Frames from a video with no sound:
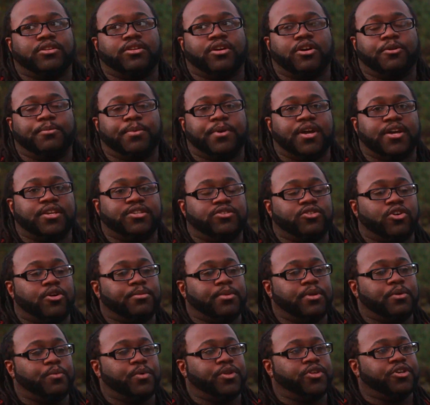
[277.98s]
because
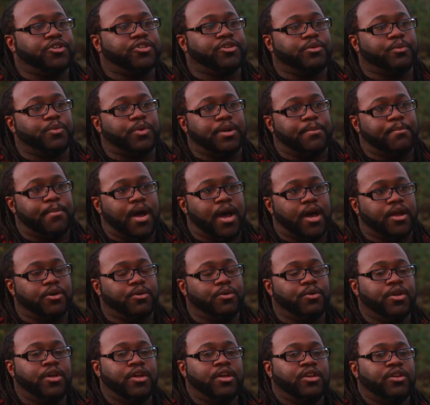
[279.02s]
normally when you're shooting with a
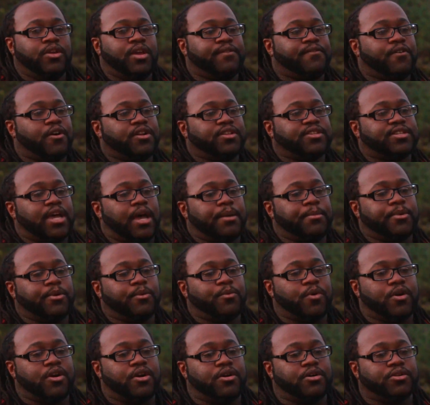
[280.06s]
model, you have all the time in
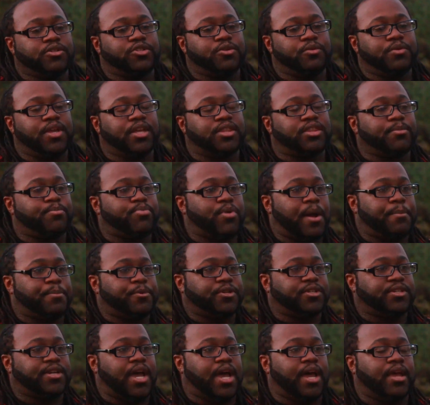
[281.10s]
the world to get the
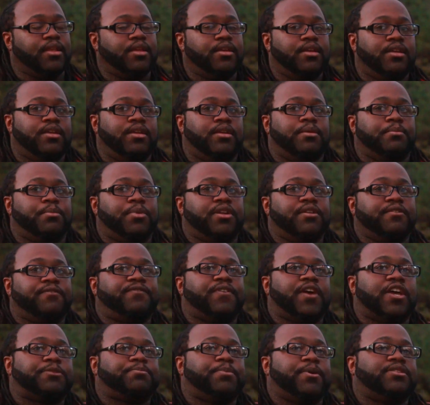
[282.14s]
proper shot. But
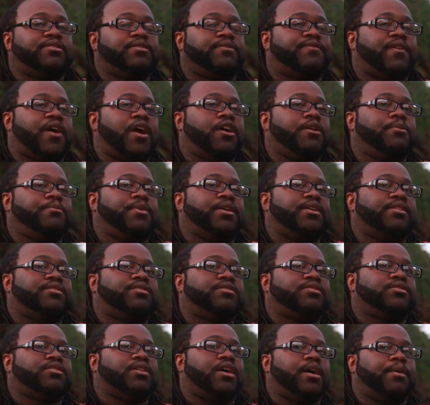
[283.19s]
in fast-paced
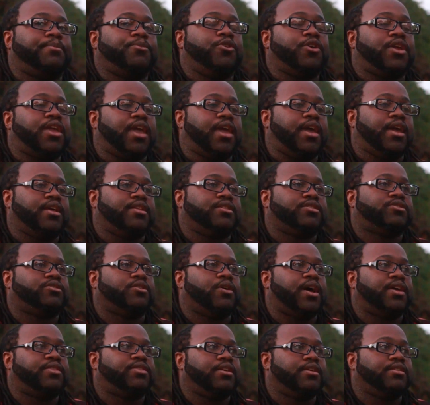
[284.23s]
environments, you can't.
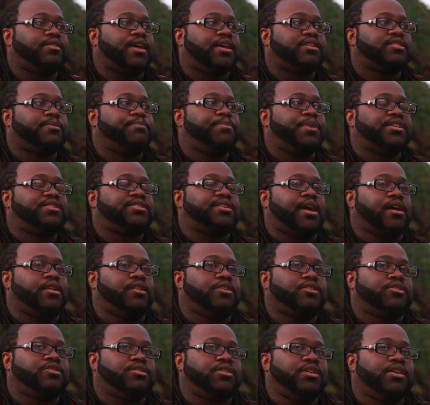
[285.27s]
So I think that's a big
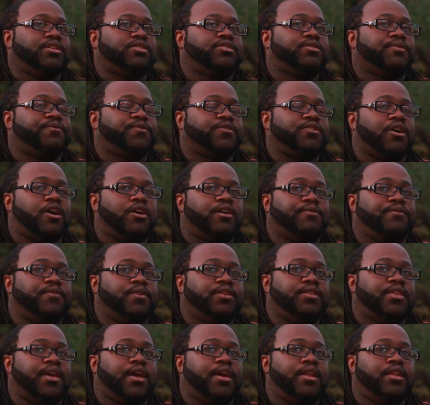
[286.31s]
challenge into
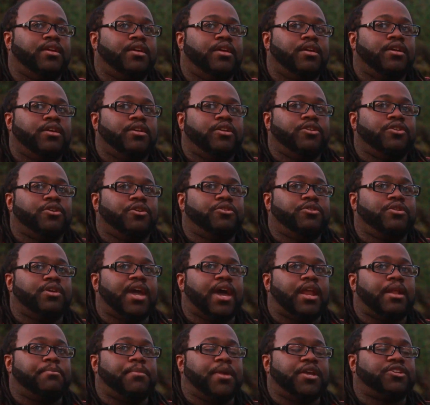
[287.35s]
photography that, you
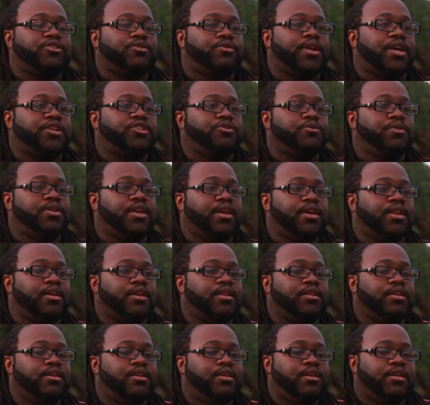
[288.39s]
got to make sure that you get
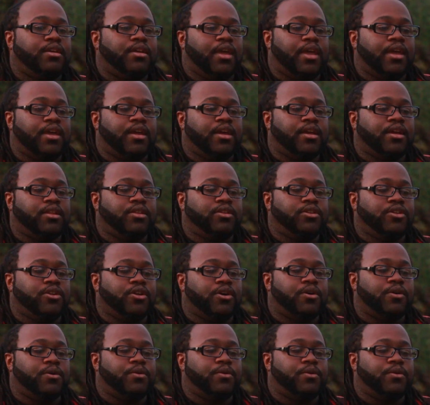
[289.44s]
it. And,